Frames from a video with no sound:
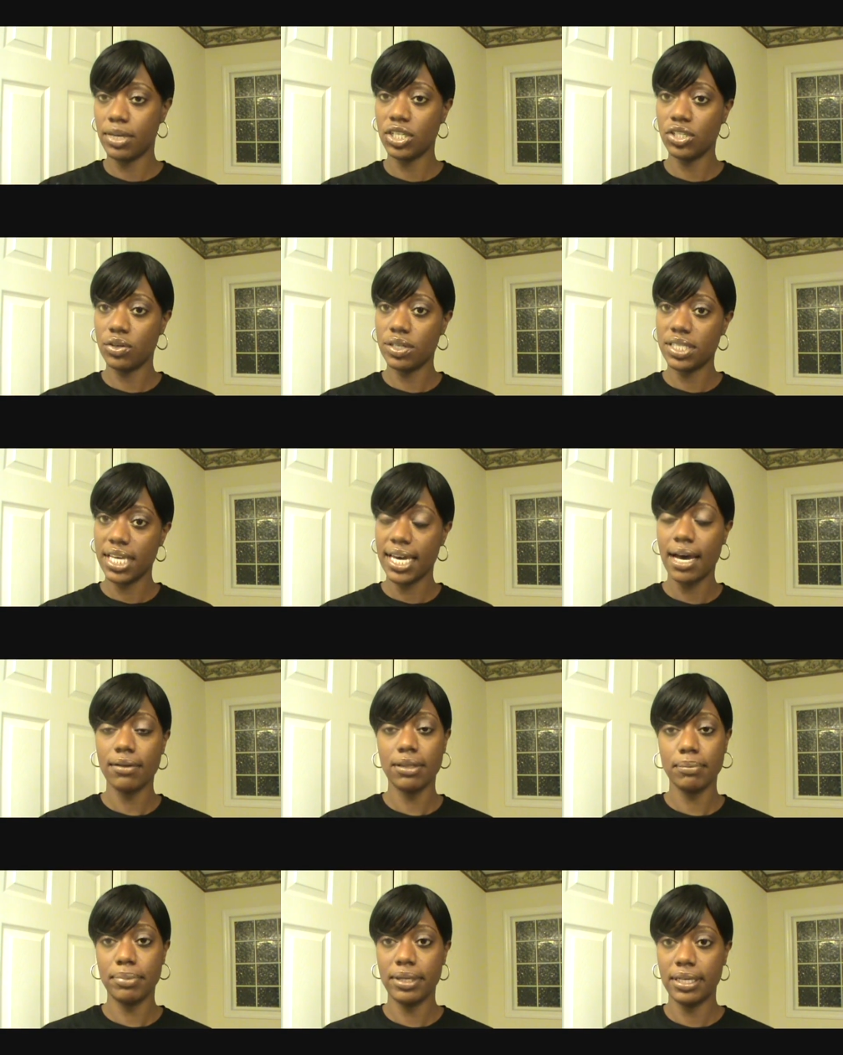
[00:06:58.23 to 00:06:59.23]
Make sure you take
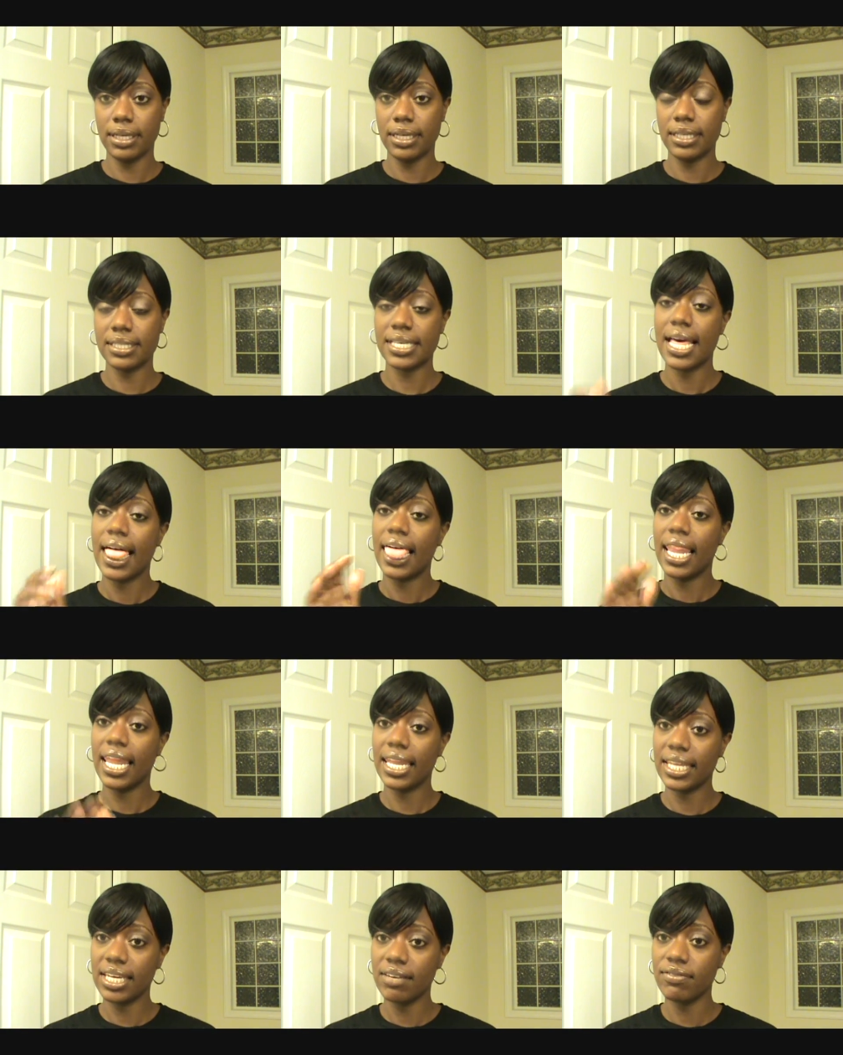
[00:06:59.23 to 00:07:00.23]
out the pins.
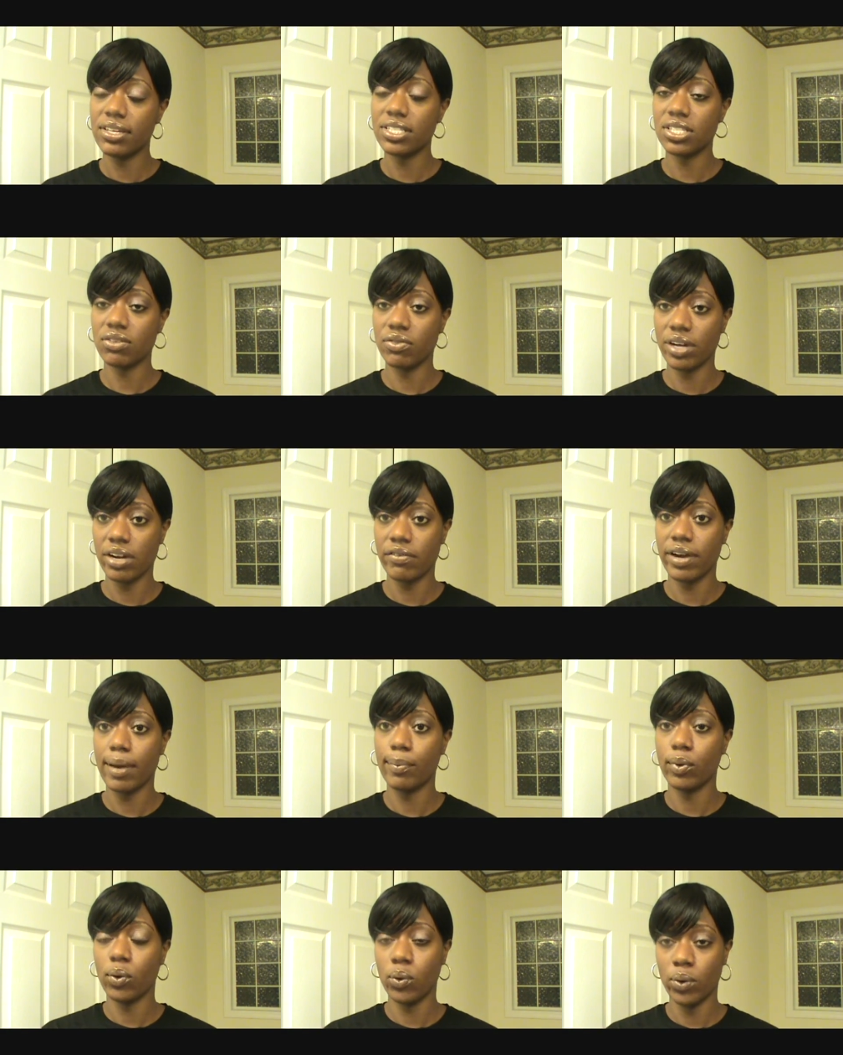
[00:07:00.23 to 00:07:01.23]
Leave the saran wrap